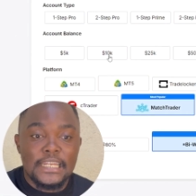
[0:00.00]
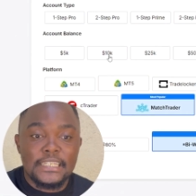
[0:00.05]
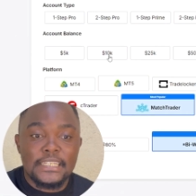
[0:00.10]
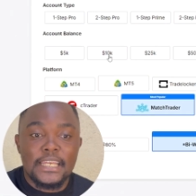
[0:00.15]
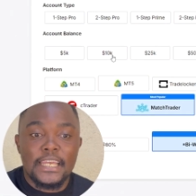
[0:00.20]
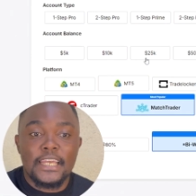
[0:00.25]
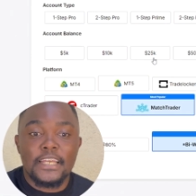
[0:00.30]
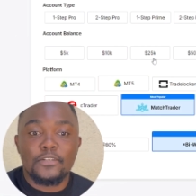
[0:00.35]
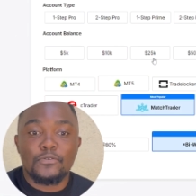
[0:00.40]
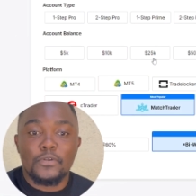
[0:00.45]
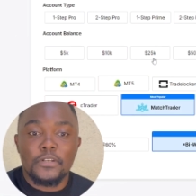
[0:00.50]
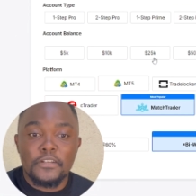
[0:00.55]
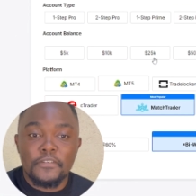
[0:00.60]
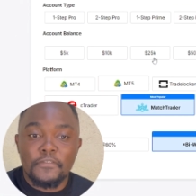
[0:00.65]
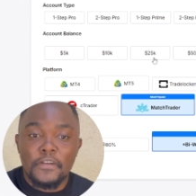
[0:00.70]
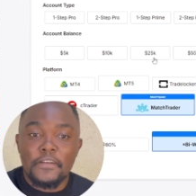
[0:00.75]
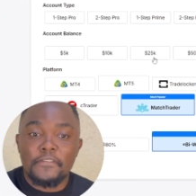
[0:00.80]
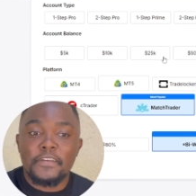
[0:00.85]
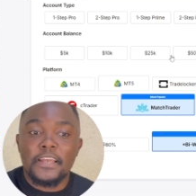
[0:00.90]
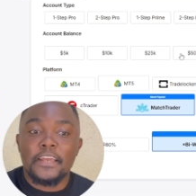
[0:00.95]
10k,
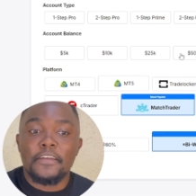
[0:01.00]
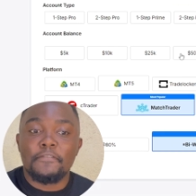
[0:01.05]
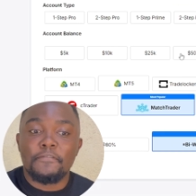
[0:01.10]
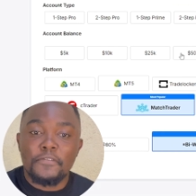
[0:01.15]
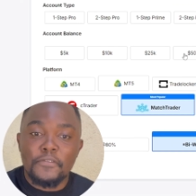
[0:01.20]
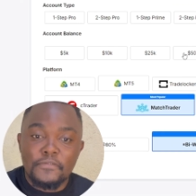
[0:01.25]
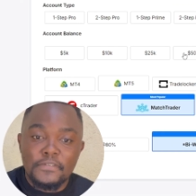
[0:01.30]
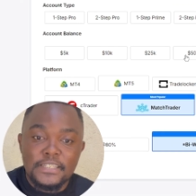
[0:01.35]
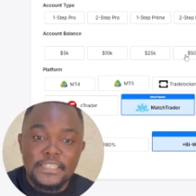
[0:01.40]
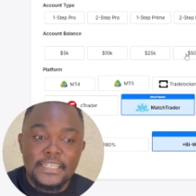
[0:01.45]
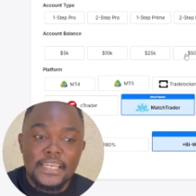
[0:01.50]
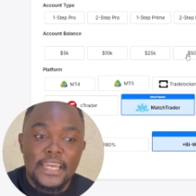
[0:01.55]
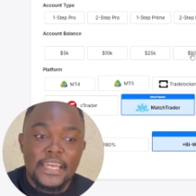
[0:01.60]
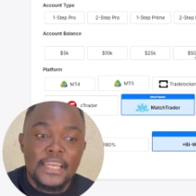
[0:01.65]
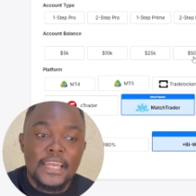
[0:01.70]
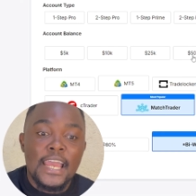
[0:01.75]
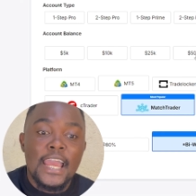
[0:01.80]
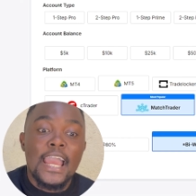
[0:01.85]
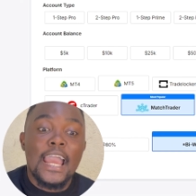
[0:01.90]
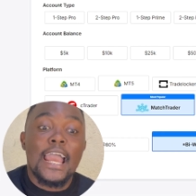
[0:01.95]
25k,
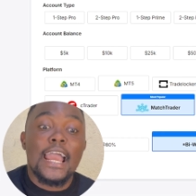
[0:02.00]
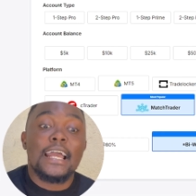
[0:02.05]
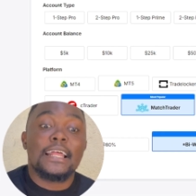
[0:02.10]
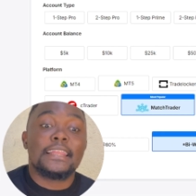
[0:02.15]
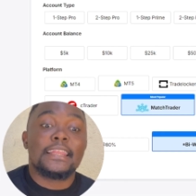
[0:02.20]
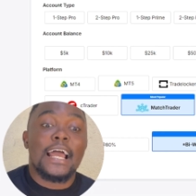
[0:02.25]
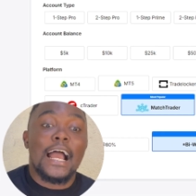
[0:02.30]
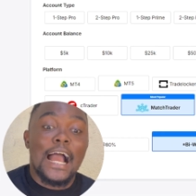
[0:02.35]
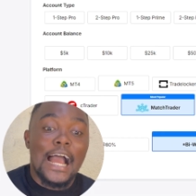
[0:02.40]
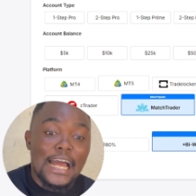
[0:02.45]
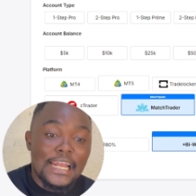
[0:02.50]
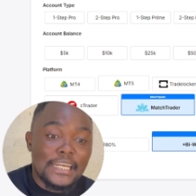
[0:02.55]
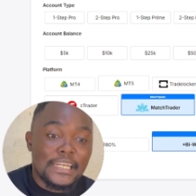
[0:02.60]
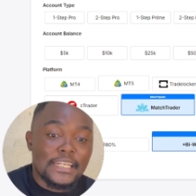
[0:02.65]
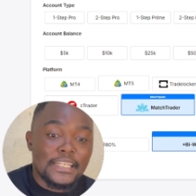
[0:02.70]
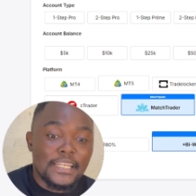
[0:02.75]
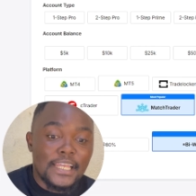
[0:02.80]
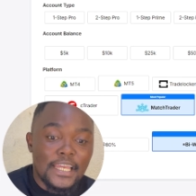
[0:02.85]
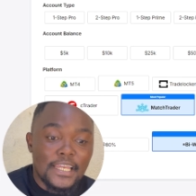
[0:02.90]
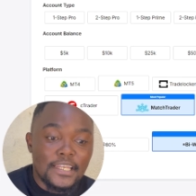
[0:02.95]
50k, and the
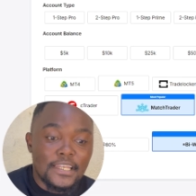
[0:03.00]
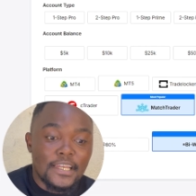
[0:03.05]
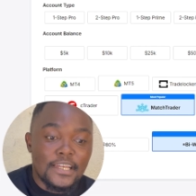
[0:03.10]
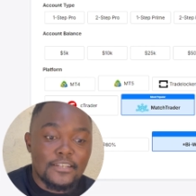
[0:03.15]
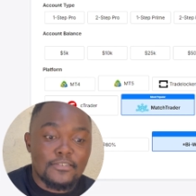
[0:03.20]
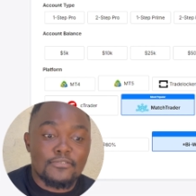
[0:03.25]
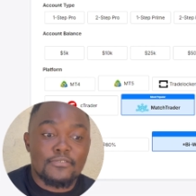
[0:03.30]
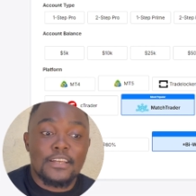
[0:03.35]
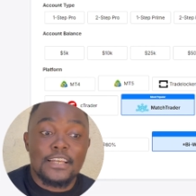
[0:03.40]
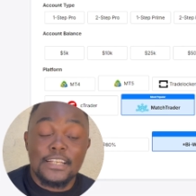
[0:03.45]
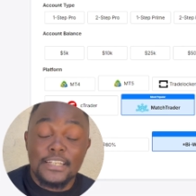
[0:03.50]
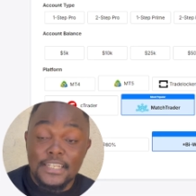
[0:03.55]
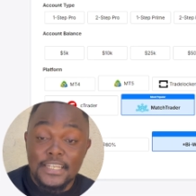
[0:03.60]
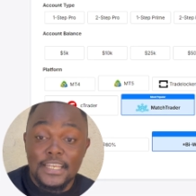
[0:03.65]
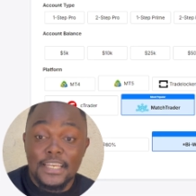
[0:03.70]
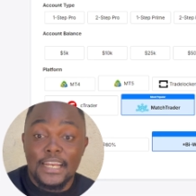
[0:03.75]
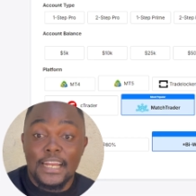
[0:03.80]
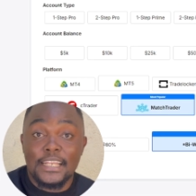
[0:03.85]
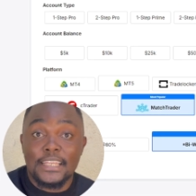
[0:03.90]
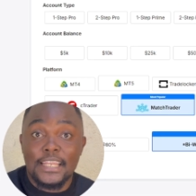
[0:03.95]
100k, as you can
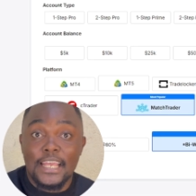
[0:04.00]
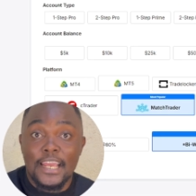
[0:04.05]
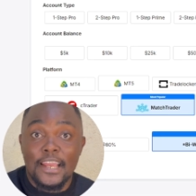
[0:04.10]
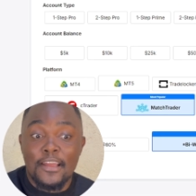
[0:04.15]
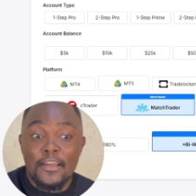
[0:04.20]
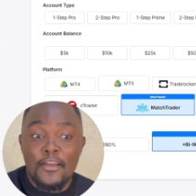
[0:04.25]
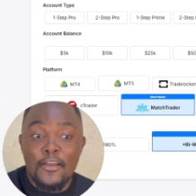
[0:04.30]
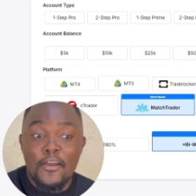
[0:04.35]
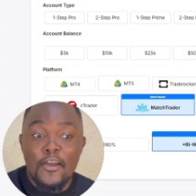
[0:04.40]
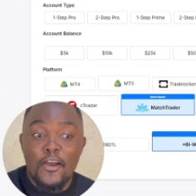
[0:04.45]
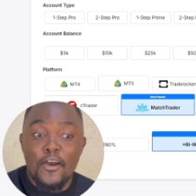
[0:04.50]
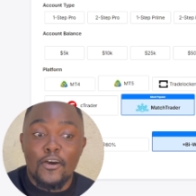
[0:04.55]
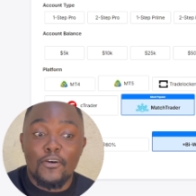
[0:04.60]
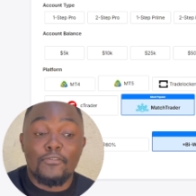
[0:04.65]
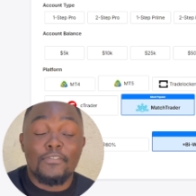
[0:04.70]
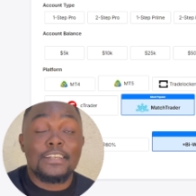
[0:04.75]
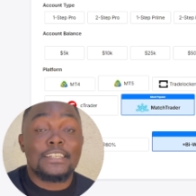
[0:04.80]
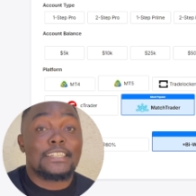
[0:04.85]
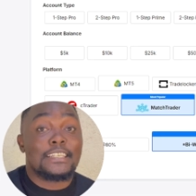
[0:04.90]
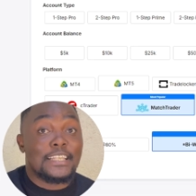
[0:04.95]
see right there.
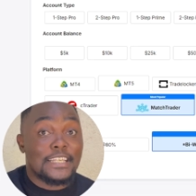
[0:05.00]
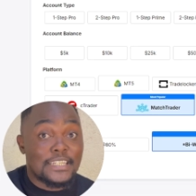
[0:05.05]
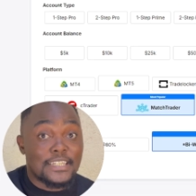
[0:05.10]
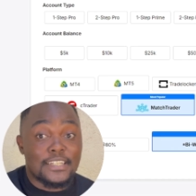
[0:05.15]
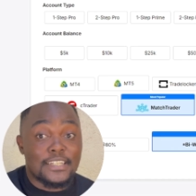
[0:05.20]
Of which